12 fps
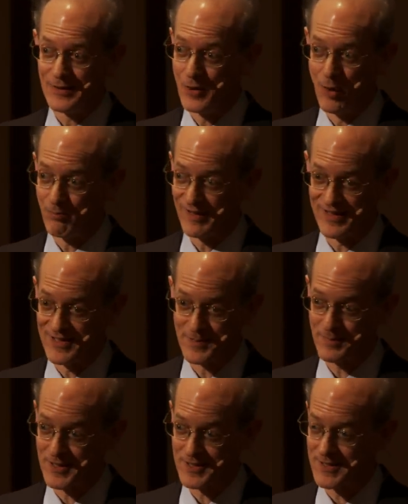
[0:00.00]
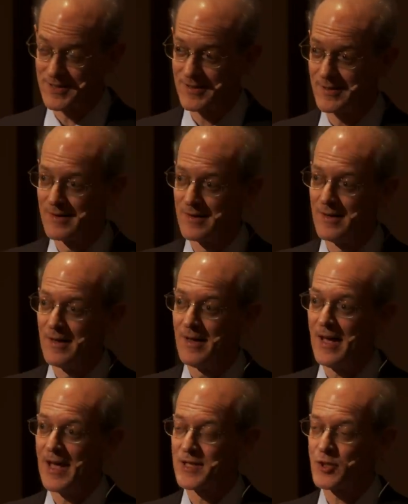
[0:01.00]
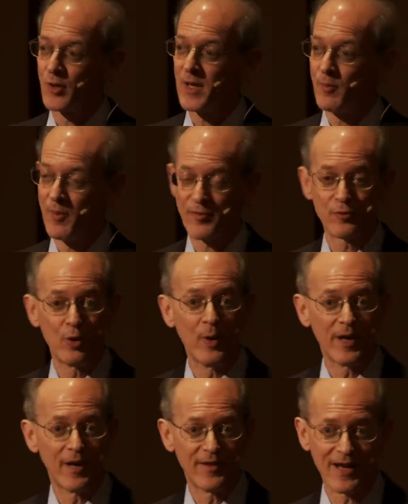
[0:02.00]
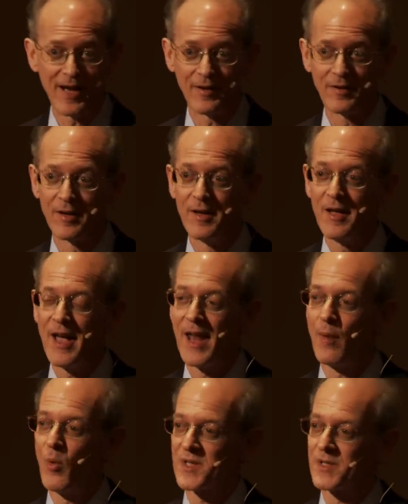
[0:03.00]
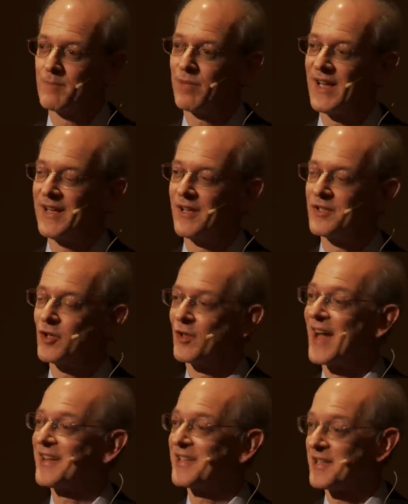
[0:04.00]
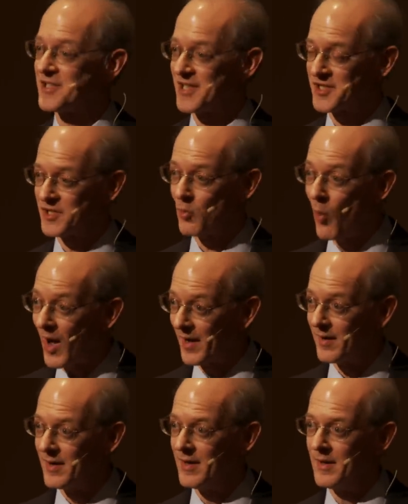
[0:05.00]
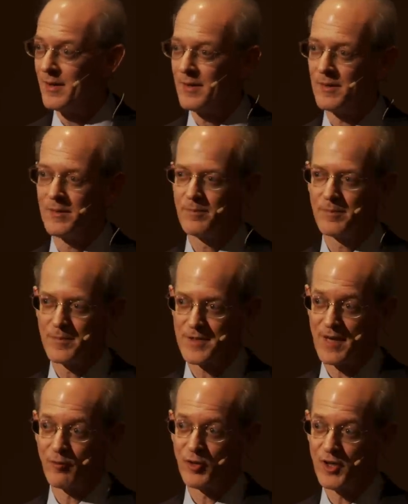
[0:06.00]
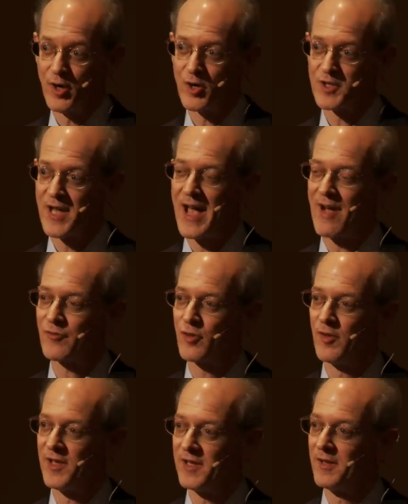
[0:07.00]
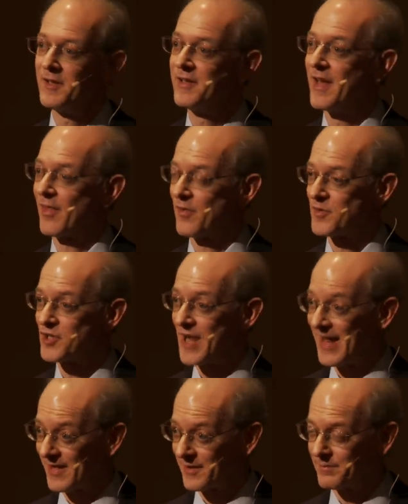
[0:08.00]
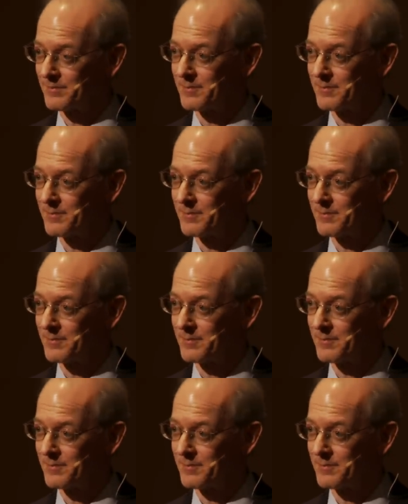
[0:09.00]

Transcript: don't play this piece and so he withdrew it in the end, and it wasn't played until 1961, several years after the death of Stalin.